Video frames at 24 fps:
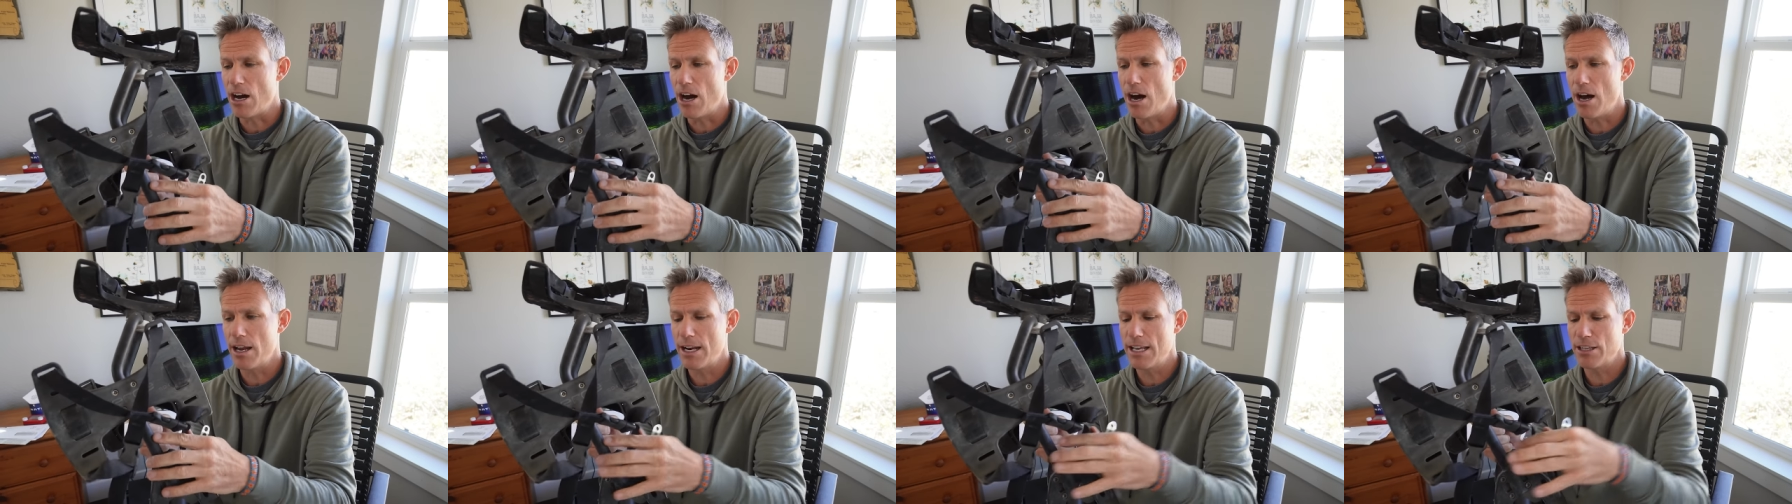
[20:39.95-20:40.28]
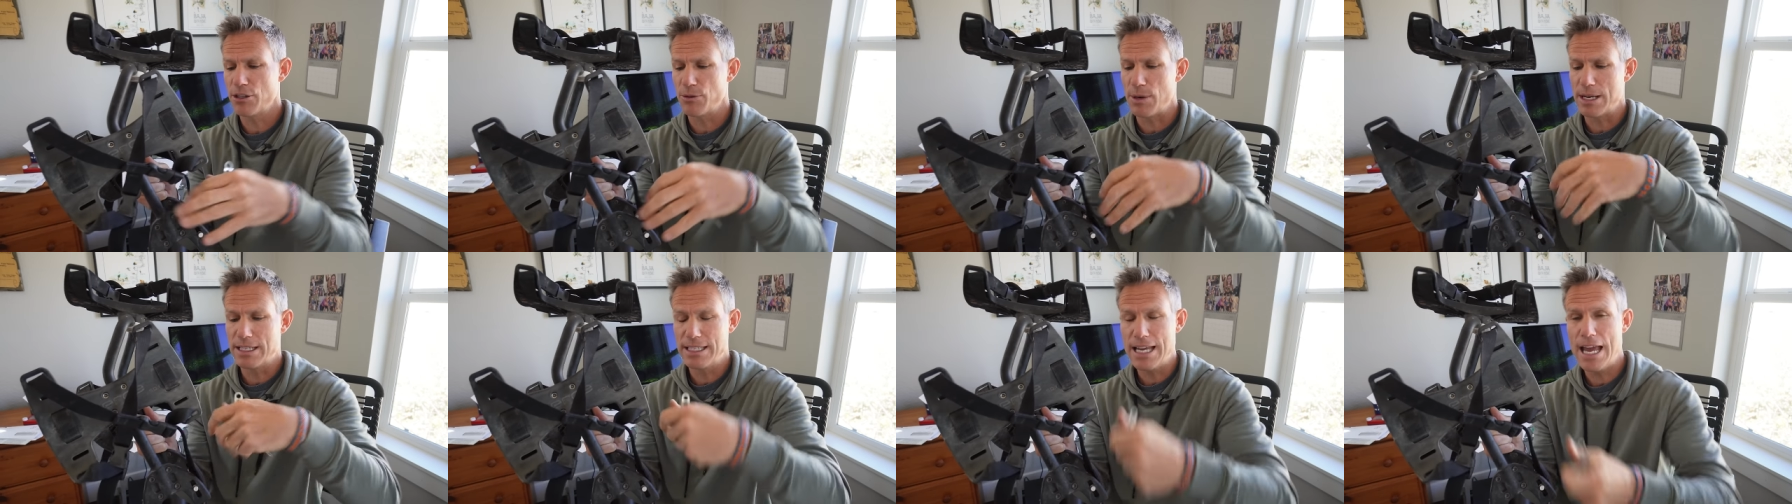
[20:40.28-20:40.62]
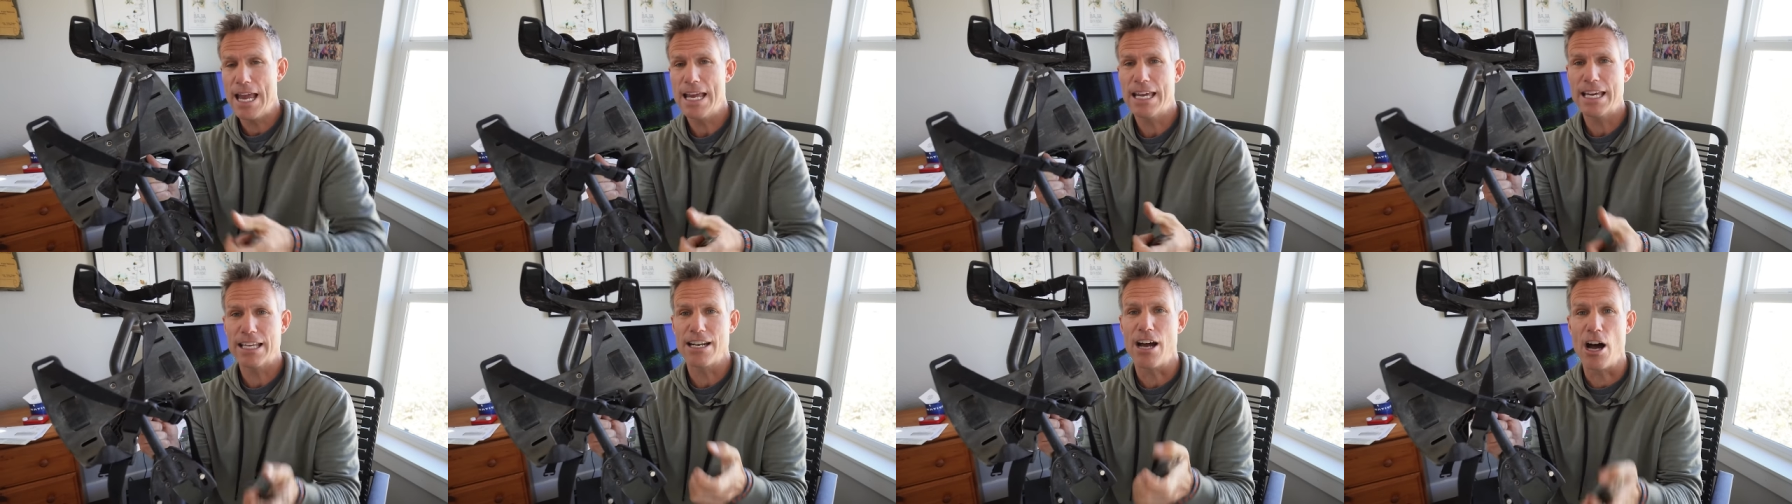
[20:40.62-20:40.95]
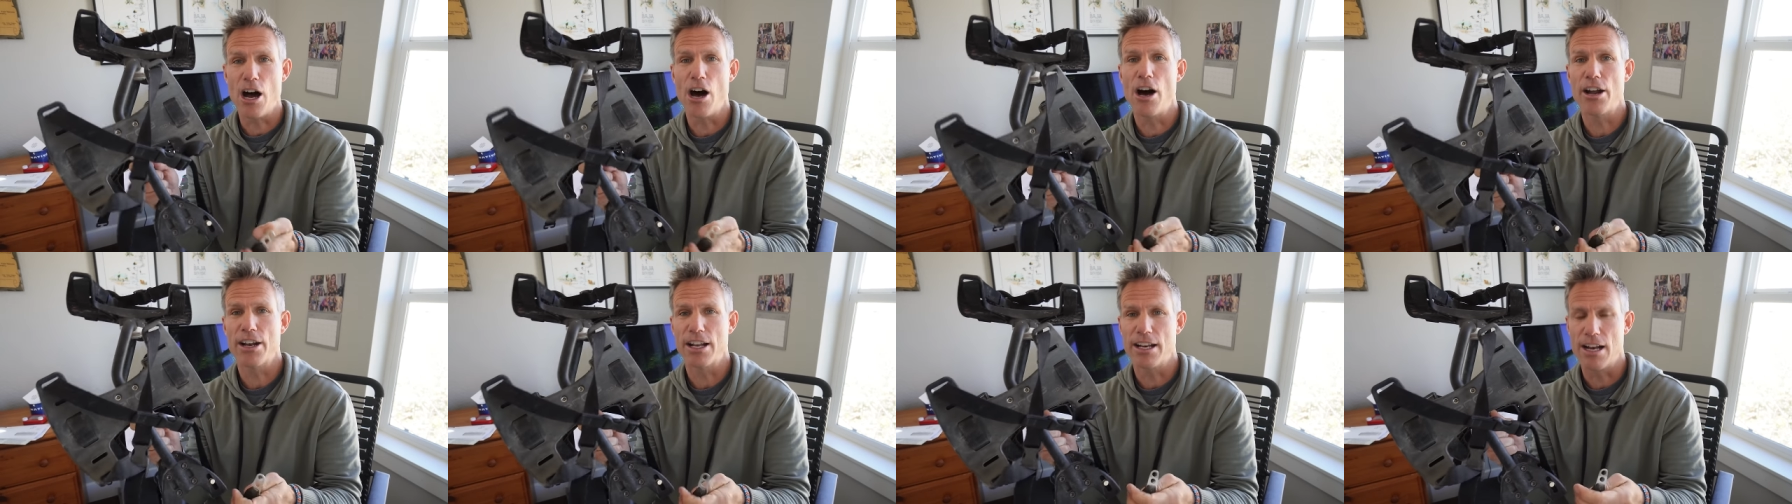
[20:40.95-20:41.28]
on it, so I take it
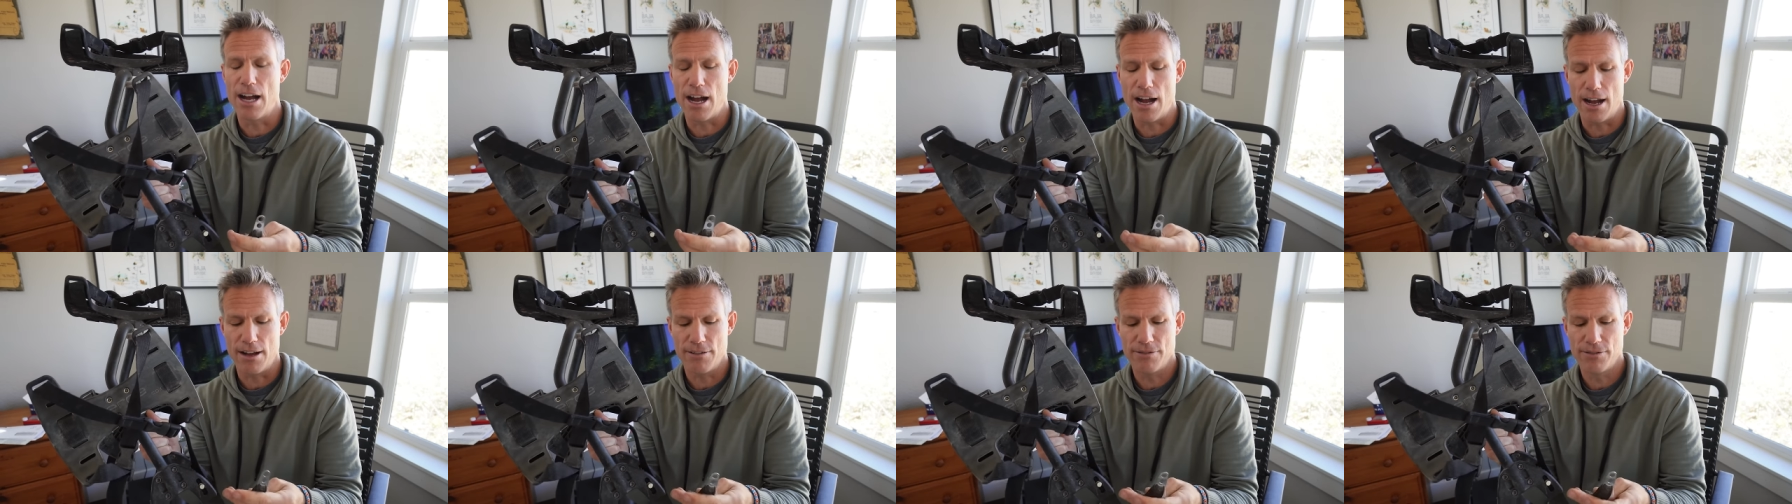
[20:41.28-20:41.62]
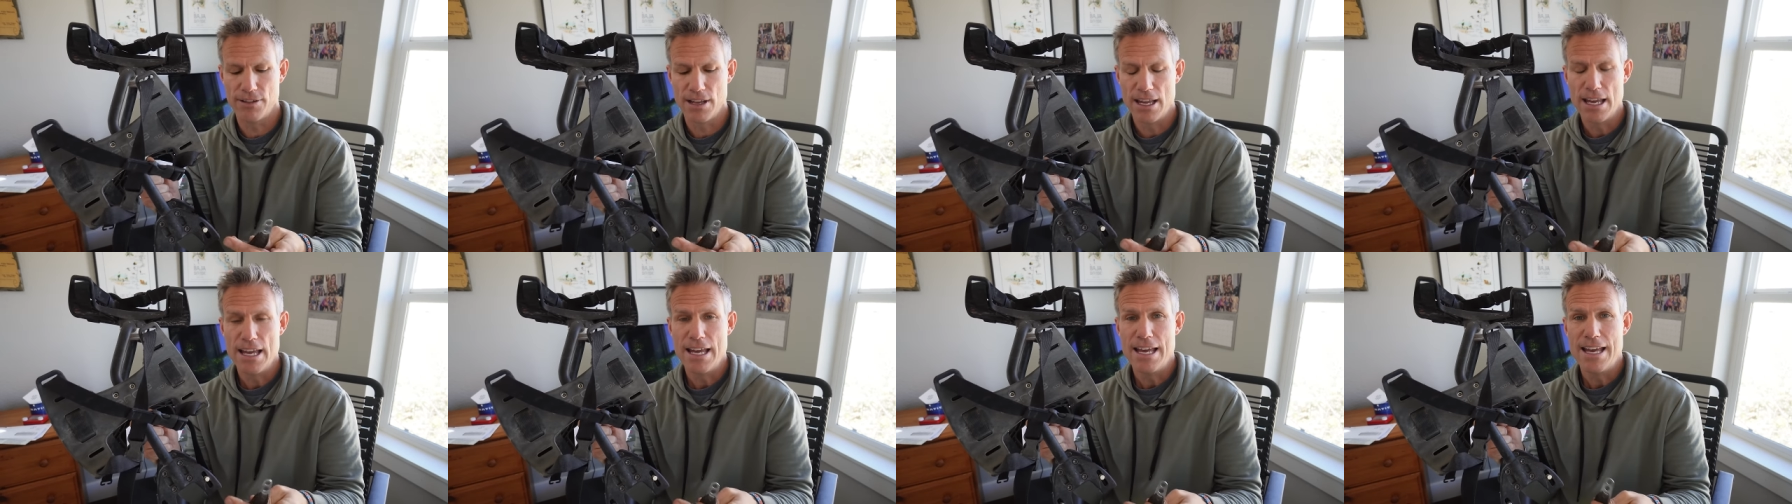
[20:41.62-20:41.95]
on and off.